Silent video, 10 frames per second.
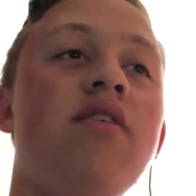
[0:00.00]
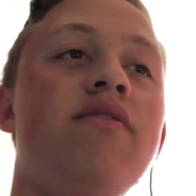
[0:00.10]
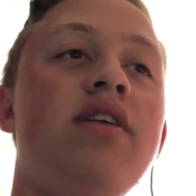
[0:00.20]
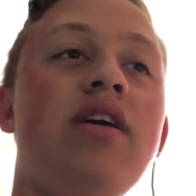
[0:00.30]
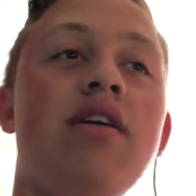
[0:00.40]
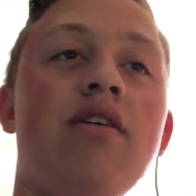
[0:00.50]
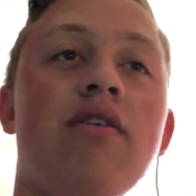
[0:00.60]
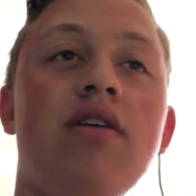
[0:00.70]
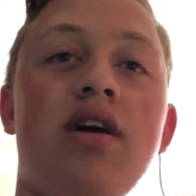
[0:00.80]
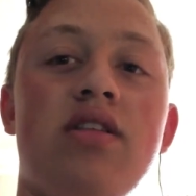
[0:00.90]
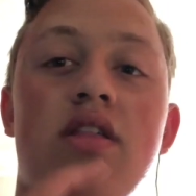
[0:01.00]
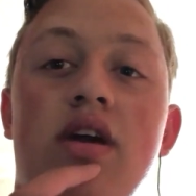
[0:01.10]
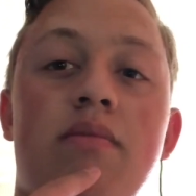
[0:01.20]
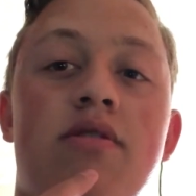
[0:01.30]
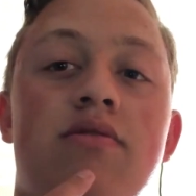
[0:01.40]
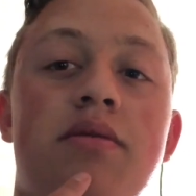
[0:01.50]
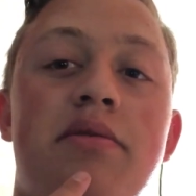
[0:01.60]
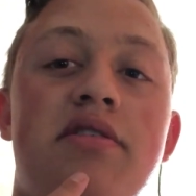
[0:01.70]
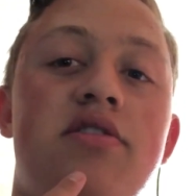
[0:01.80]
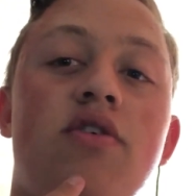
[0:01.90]
video. I'll have to think about what I'm
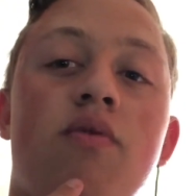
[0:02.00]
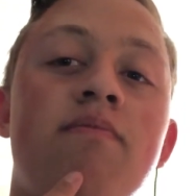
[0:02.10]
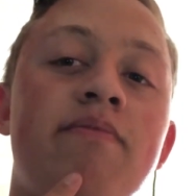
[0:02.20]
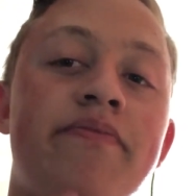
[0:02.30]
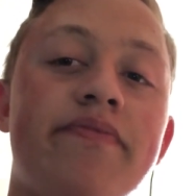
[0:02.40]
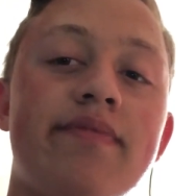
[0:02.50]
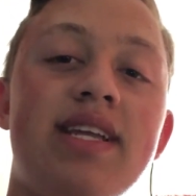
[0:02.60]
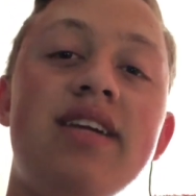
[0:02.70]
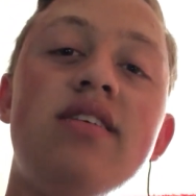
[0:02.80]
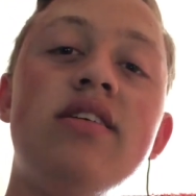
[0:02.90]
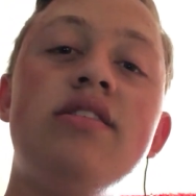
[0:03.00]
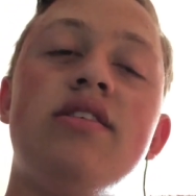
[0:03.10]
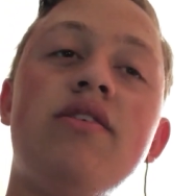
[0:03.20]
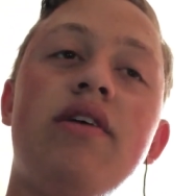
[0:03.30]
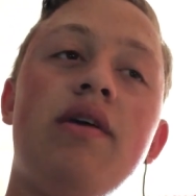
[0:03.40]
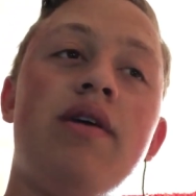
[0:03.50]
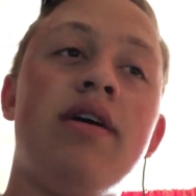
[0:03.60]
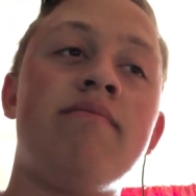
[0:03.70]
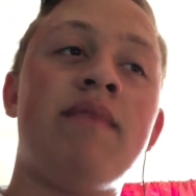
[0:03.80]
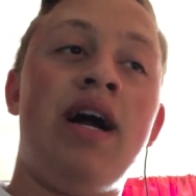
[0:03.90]
going to do. So
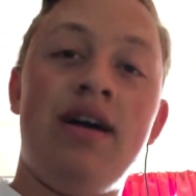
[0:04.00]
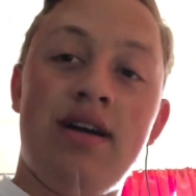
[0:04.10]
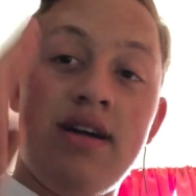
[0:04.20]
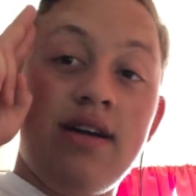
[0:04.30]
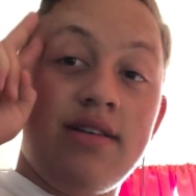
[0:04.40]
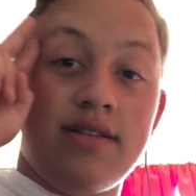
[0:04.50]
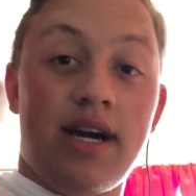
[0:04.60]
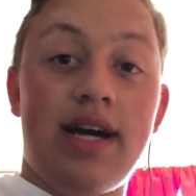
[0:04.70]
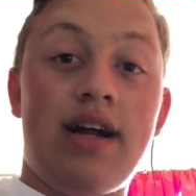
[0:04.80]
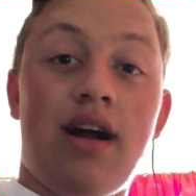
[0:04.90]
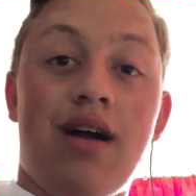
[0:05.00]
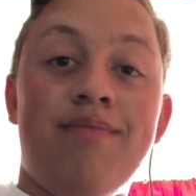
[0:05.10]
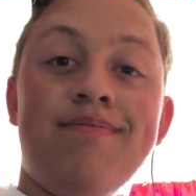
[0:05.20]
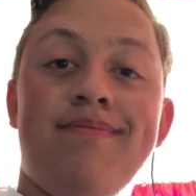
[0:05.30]
anyway, sayonara.